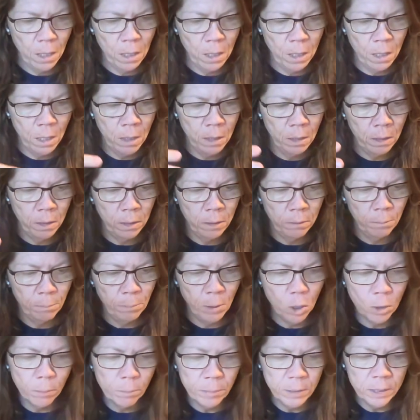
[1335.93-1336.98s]

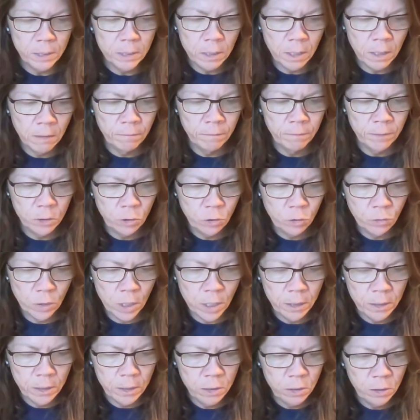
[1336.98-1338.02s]
purpose of the
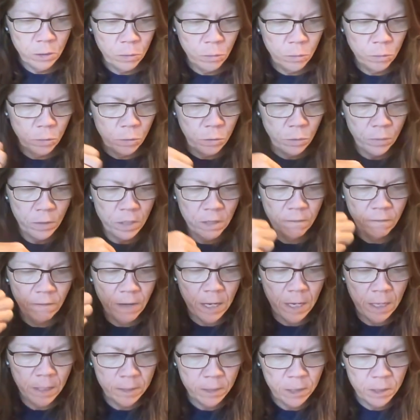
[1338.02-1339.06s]
trust to
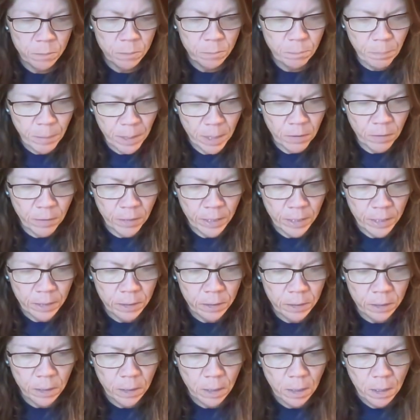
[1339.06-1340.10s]
convey a
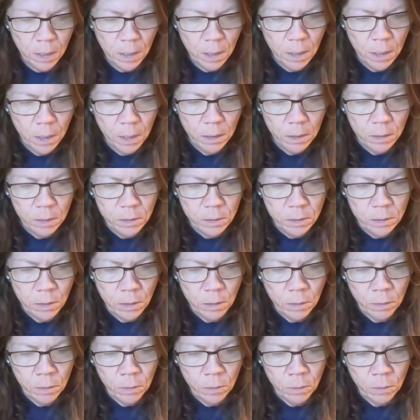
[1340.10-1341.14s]
spirit.
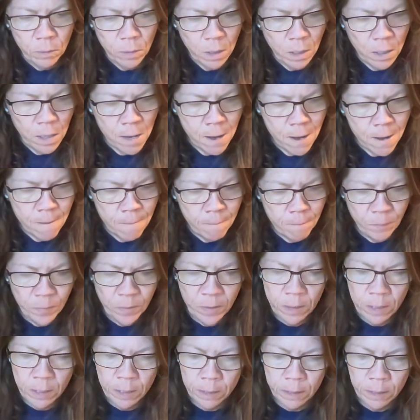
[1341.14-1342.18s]
So
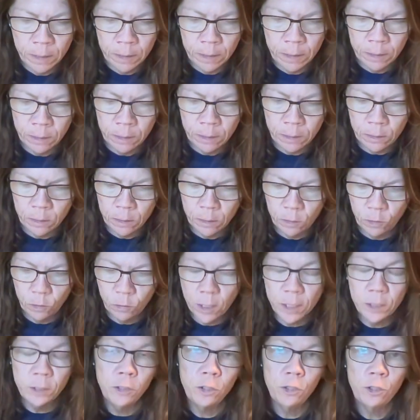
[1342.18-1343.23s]
the
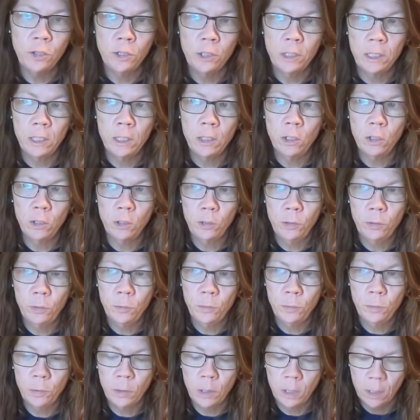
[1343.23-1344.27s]
trust should
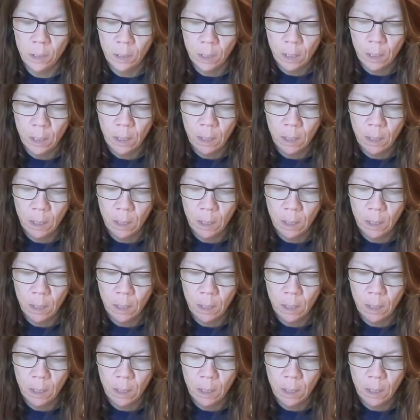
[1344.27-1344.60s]
include